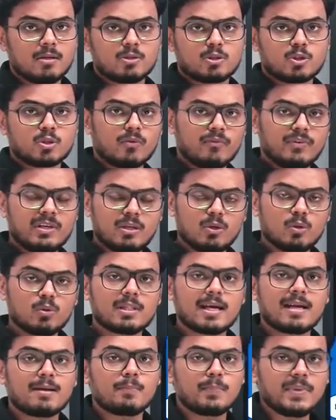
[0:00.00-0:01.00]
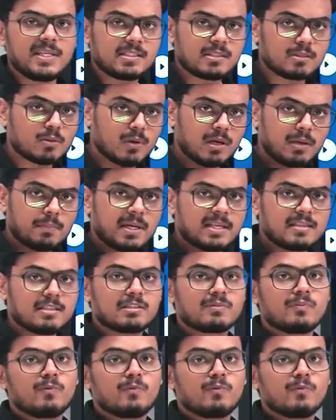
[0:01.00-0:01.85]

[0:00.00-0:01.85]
So we know that b square minus